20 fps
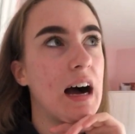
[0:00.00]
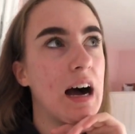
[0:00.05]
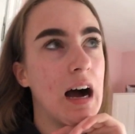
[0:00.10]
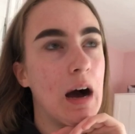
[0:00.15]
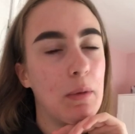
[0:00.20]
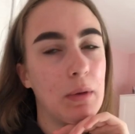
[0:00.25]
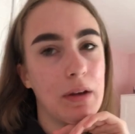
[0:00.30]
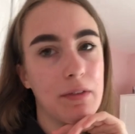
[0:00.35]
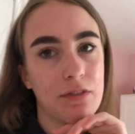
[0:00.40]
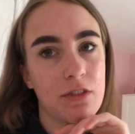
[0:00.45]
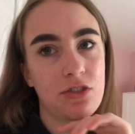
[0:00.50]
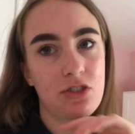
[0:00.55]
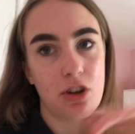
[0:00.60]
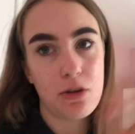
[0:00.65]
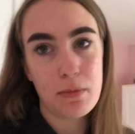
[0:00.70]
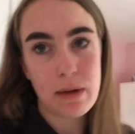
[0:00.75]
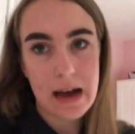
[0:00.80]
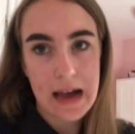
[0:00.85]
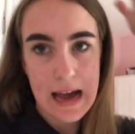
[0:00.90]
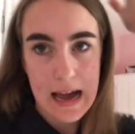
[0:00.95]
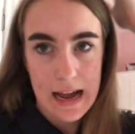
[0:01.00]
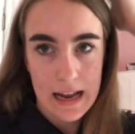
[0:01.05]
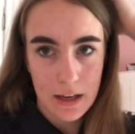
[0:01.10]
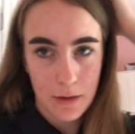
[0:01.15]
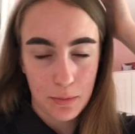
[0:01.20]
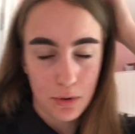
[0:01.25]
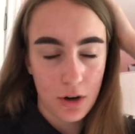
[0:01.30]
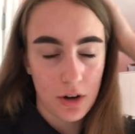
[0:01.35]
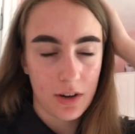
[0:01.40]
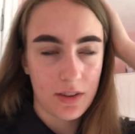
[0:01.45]
I'll have to do my hair
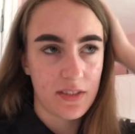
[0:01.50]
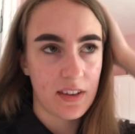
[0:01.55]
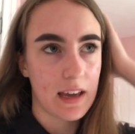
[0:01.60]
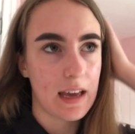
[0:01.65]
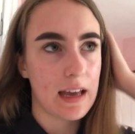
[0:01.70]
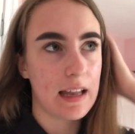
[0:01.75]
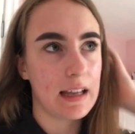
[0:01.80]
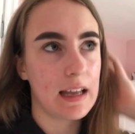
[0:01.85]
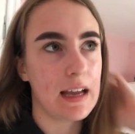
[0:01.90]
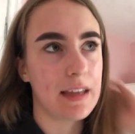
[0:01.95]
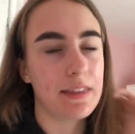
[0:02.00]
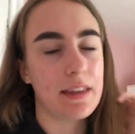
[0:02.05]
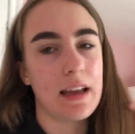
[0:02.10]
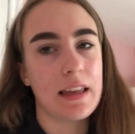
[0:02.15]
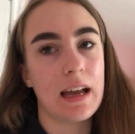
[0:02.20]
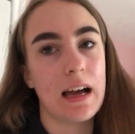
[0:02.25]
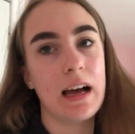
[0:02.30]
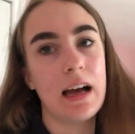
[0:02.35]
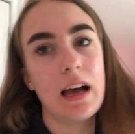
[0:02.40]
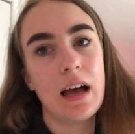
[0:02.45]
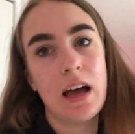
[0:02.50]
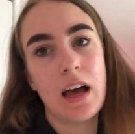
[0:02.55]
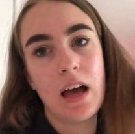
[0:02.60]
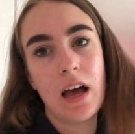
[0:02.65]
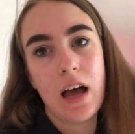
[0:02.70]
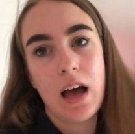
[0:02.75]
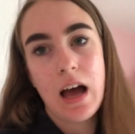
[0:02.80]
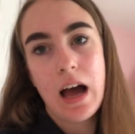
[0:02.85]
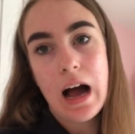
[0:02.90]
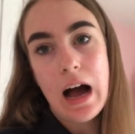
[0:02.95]
in a ponytail and then
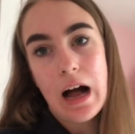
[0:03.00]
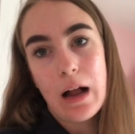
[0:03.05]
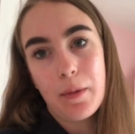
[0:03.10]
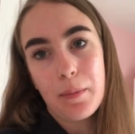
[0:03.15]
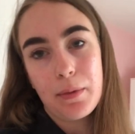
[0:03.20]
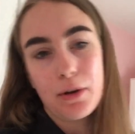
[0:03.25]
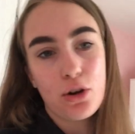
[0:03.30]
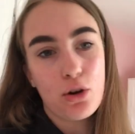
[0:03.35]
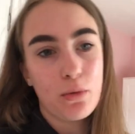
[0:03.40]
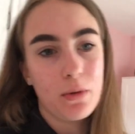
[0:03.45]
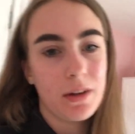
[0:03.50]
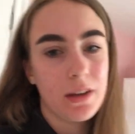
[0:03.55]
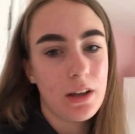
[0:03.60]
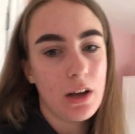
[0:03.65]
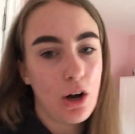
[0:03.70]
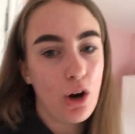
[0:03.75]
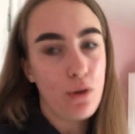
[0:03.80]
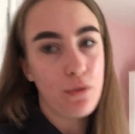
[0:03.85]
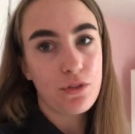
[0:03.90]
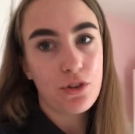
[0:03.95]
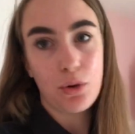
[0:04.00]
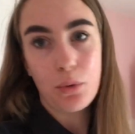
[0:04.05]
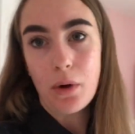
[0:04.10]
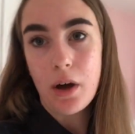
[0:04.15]
I'll be going off to